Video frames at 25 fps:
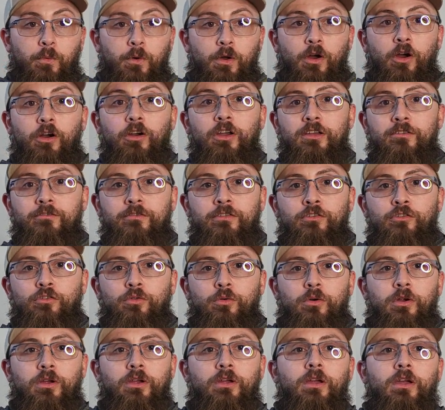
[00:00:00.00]
our
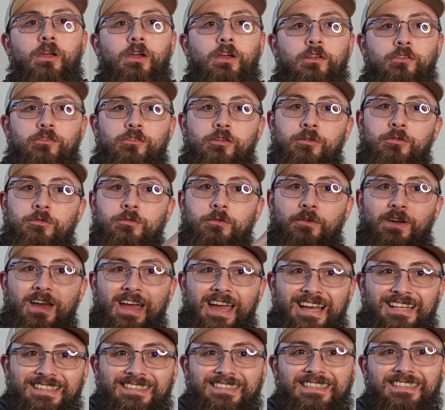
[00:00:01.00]
inventory in terms of
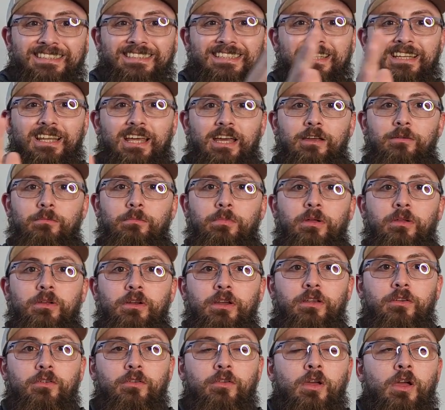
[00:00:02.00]
assets and
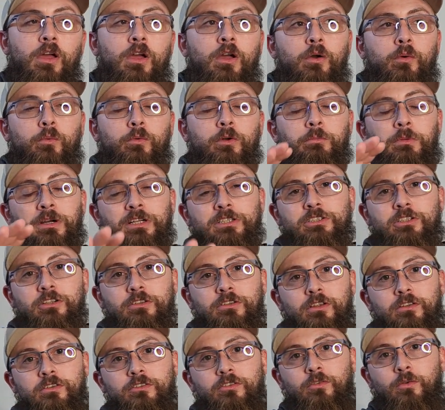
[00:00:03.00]
liabilities, we might start
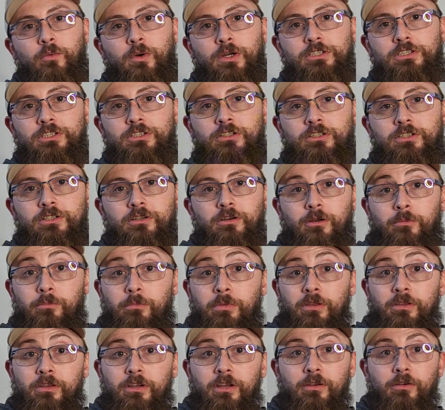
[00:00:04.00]
to question our
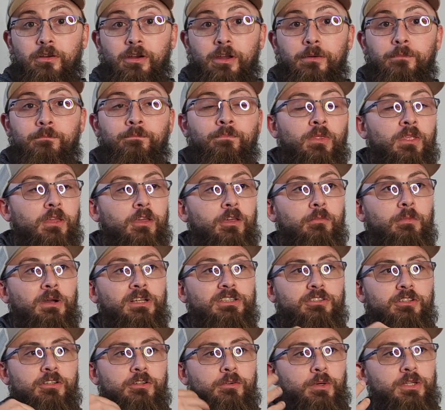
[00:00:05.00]
ability, right? We might
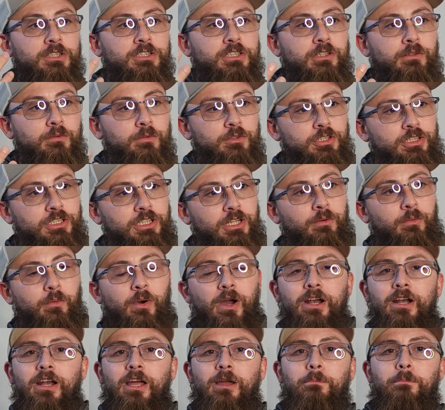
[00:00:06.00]
start questioning, well, shit, why
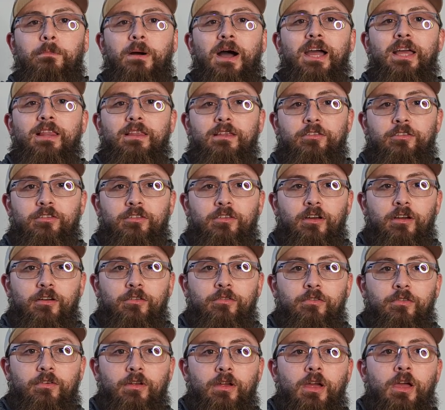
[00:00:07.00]
did I buy this stuff?
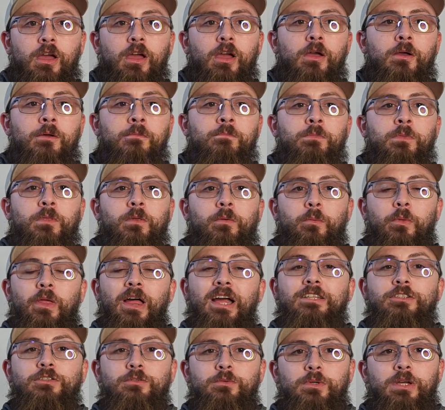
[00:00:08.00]
Well,
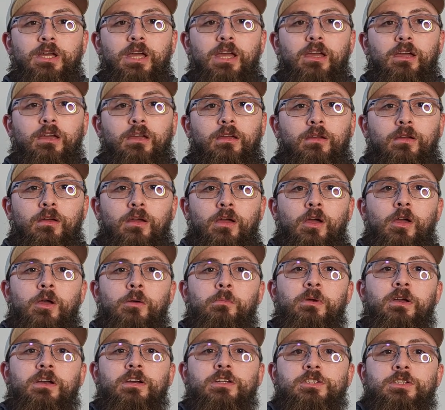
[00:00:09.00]
that's okay,
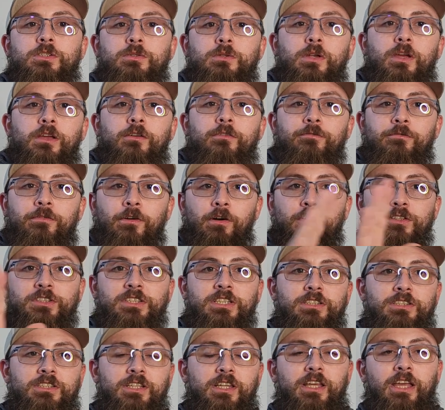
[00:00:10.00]
because it falls
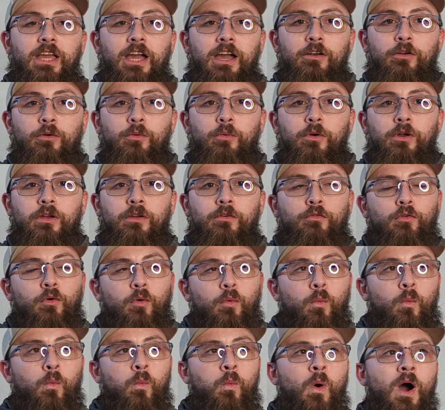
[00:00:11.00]
into the category of
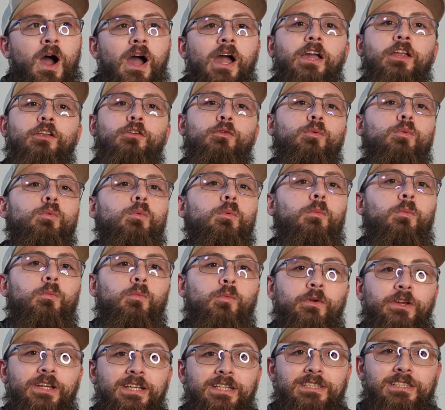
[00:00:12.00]
why do
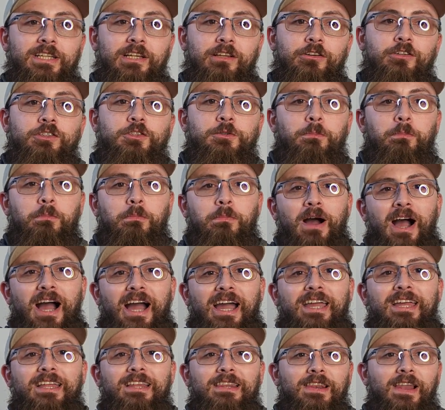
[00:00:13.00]
resellers
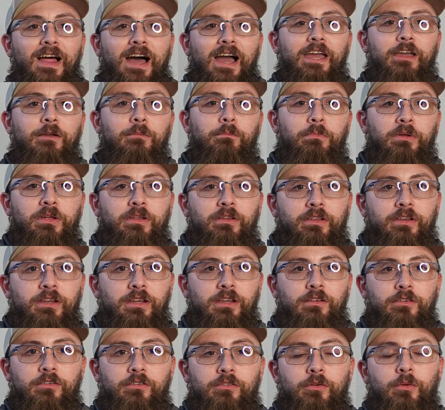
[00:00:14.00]
buy
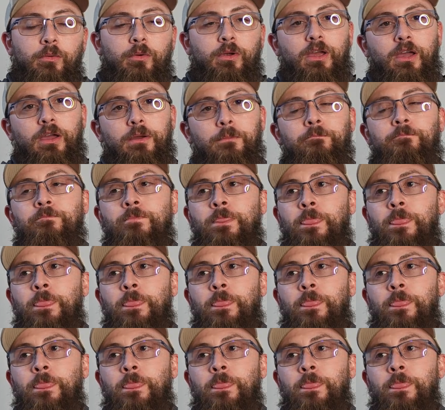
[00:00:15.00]
liabilities, okay?